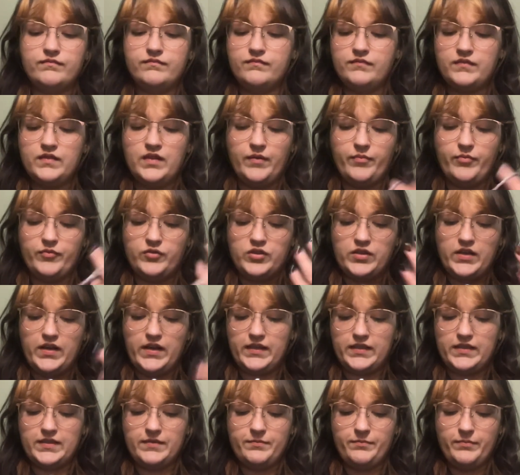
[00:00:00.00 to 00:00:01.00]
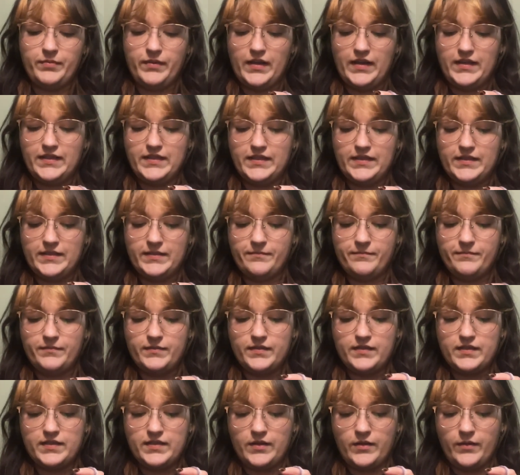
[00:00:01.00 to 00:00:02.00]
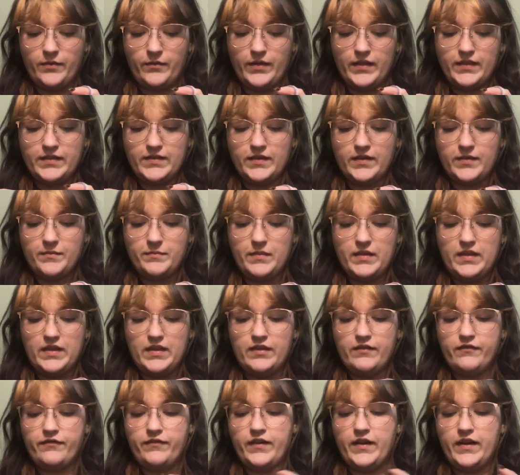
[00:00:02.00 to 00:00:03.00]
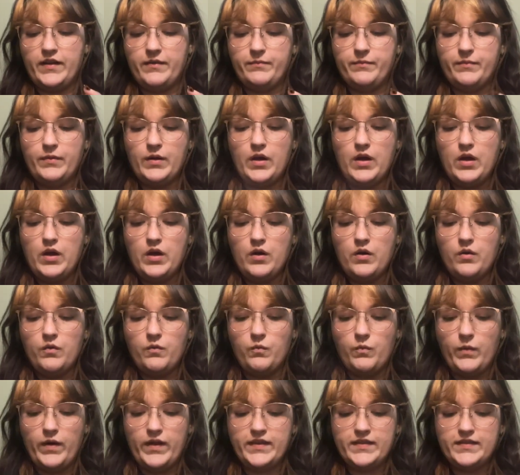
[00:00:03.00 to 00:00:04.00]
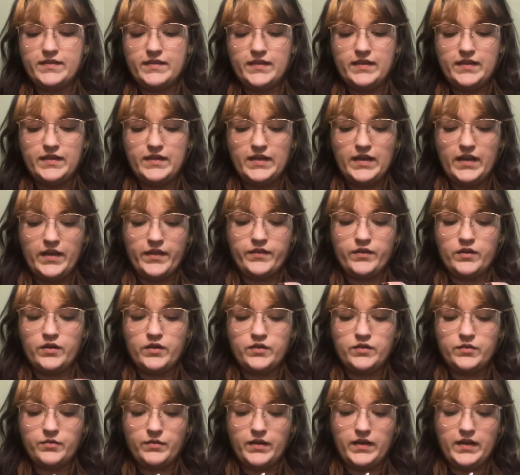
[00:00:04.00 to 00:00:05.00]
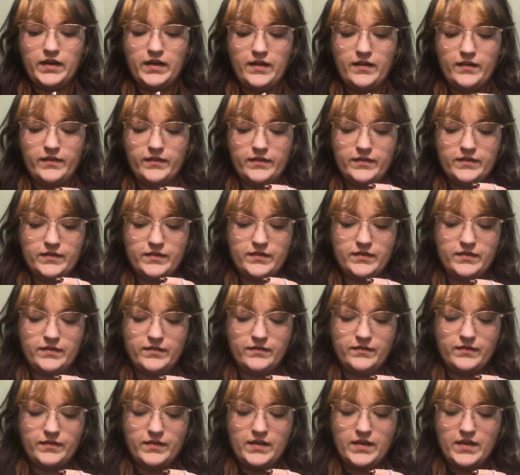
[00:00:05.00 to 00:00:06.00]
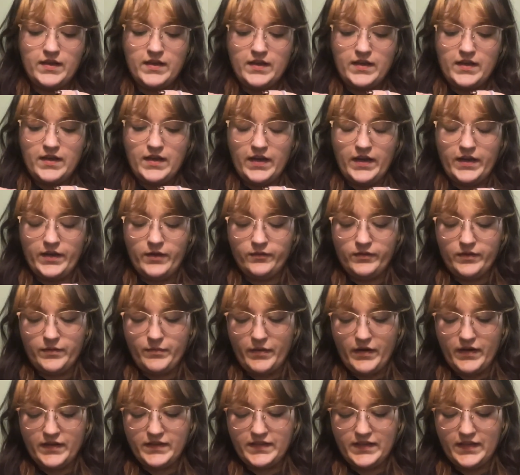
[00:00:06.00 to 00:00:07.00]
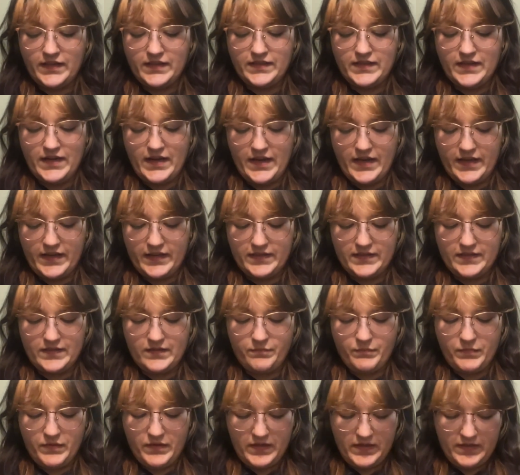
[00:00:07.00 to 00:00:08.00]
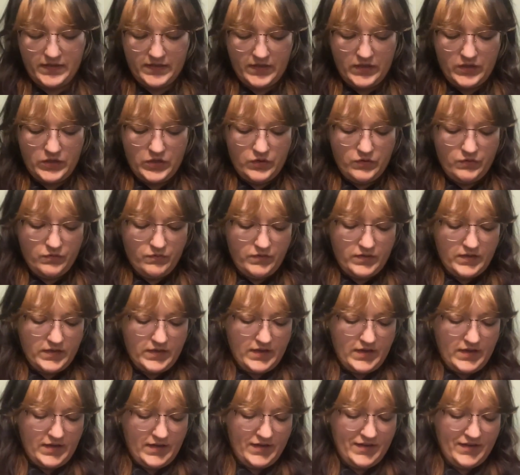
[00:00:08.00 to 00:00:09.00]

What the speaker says: double checked, but I didn't. So that's on me if I waste another $20. I only bought 10 tags because I knew that